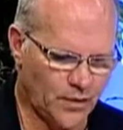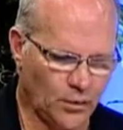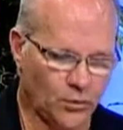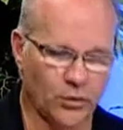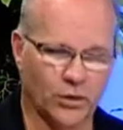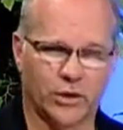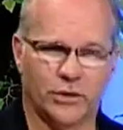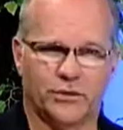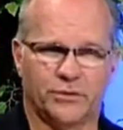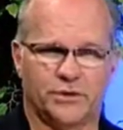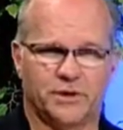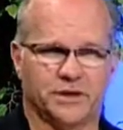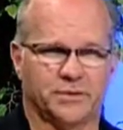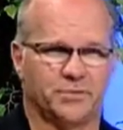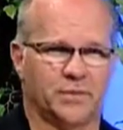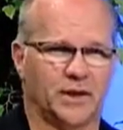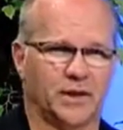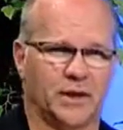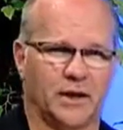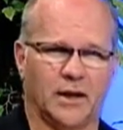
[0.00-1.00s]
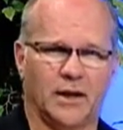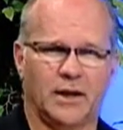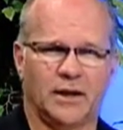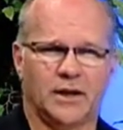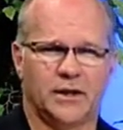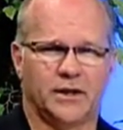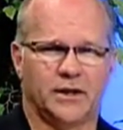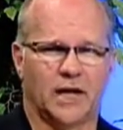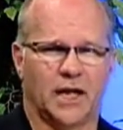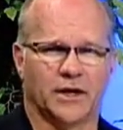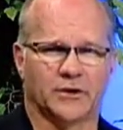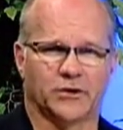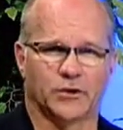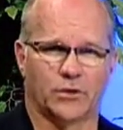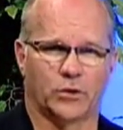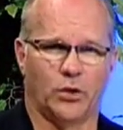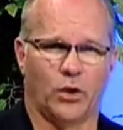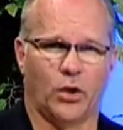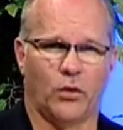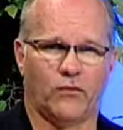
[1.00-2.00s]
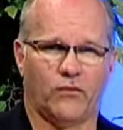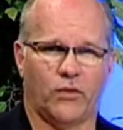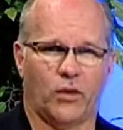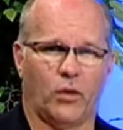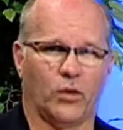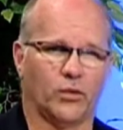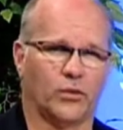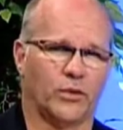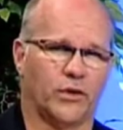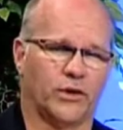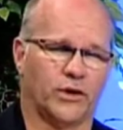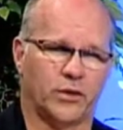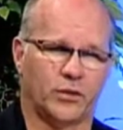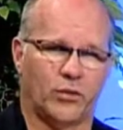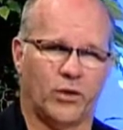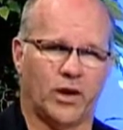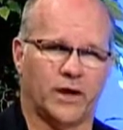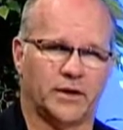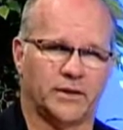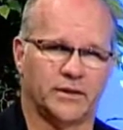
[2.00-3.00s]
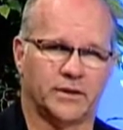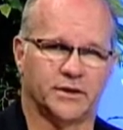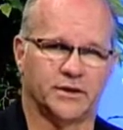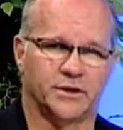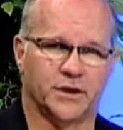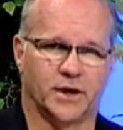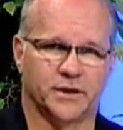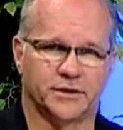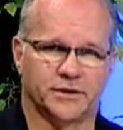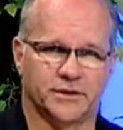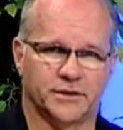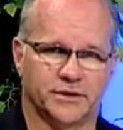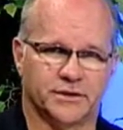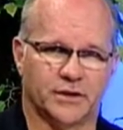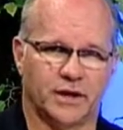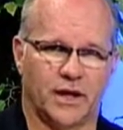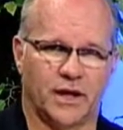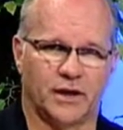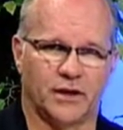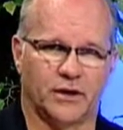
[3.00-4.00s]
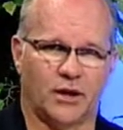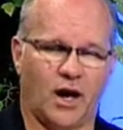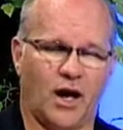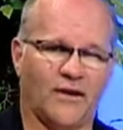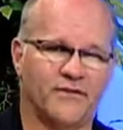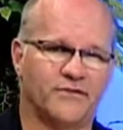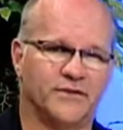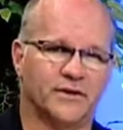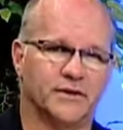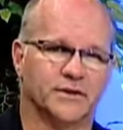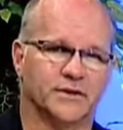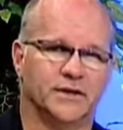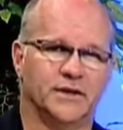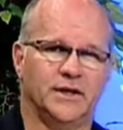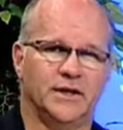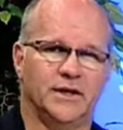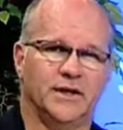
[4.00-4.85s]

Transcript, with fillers: where you would just be a yes or no vote whether you wanted the judge to stay in office,